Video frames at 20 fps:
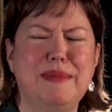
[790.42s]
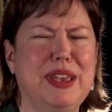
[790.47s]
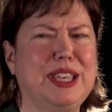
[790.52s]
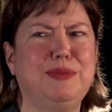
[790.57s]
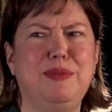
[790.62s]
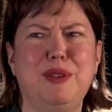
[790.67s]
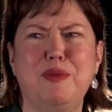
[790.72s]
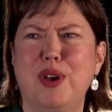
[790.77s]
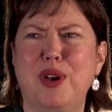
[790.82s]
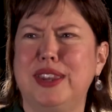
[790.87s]

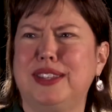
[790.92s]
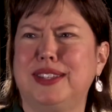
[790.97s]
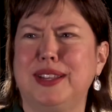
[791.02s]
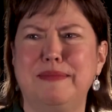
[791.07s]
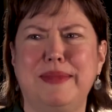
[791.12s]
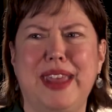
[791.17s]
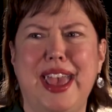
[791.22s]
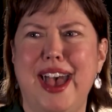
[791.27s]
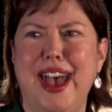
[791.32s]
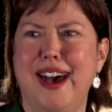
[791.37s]
Makes me want
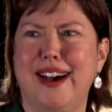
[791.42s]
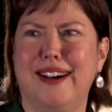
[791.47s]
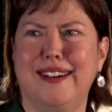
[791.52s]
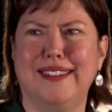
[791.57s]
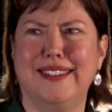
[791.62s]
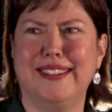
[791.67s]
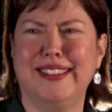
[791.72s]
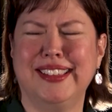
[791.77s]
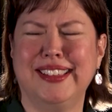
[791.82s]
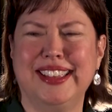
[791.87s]
some now.
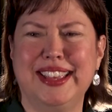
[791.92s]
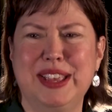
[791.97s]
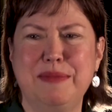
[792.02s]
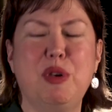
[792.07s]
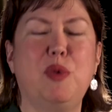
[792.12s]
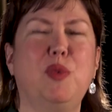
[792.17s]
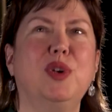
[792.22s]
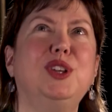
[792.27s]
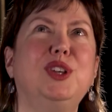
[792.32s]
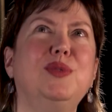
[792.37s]

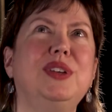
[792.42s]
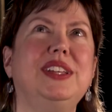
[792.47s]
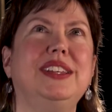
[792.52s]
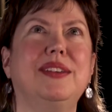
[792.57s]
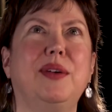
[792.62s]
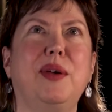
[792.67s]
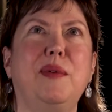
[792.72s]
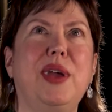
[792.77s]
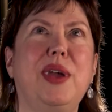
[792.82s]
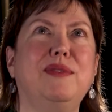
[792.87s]
But
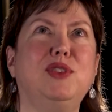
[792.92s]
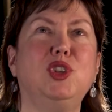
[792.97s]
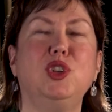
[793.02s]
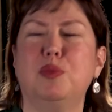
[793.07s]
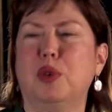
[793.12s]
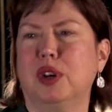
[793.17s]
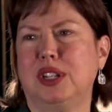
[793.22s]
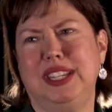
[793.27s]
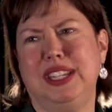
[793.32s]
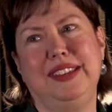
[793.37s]
we have 2
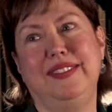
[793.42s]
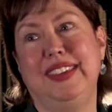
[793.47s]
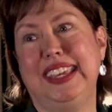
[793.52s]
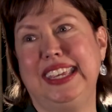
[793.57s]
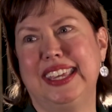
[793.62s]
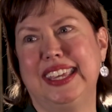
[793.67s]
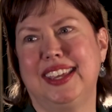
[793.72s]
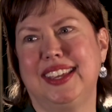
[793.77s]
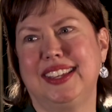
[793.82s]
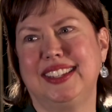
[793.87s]
more TV
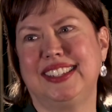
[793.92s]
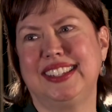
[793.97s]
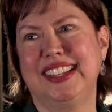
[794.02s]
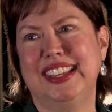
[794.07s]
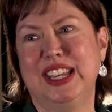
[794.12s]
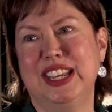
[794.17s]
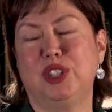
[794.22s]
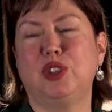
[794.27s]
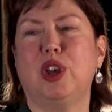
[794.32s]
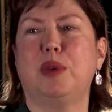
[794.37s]
gigs,
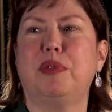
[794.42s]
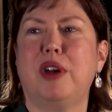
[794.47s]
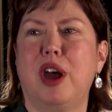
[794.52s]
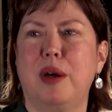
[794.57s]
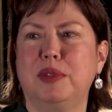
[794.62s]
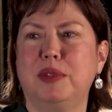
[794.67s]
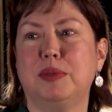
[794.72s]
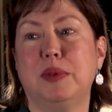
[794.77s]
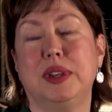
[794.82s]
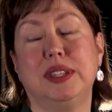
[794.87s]
so I
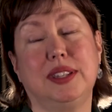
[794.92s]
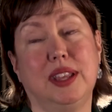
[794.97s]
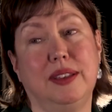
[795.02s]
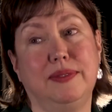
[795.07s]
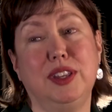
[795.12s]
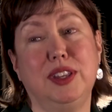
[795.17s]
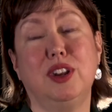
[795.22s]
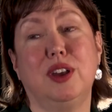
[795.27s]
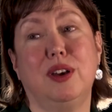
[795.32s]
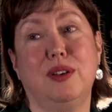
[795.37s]
promised
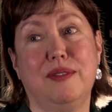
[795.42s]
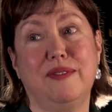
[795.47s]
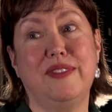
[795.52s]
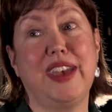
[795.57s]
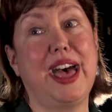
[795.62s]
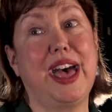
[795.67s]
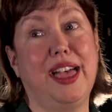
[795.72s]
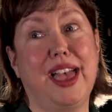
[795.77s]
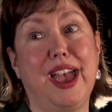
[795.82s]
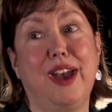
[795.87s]
myself, Val,
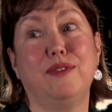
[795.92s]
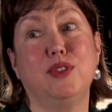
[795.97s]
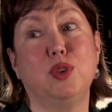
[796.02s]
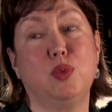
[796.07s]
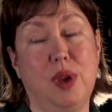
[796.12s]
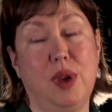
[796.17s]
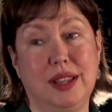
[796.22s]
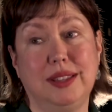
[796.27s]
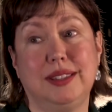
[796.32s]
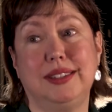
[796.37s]
after
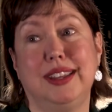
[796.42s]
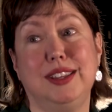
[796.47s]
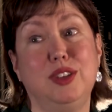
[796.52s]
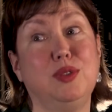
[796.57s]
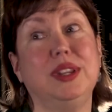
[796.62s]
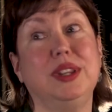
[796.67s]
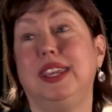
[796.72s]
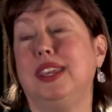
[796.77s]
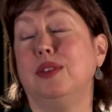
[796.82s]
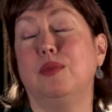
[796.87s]
Wednesday, you
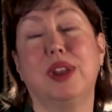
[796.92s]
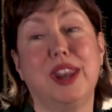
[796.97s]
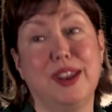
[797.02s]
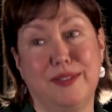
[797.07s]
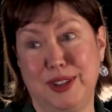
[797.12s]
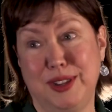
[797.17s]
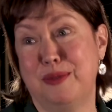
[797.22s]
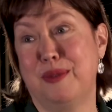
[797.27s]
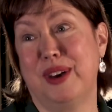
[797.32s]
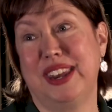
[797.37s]
can eat
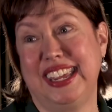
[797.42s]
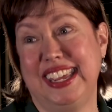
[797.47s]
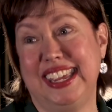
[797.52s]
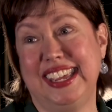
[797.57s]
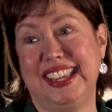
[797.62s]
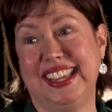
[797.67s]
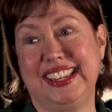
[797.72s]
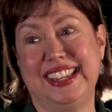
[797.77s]
whatever you want to eat.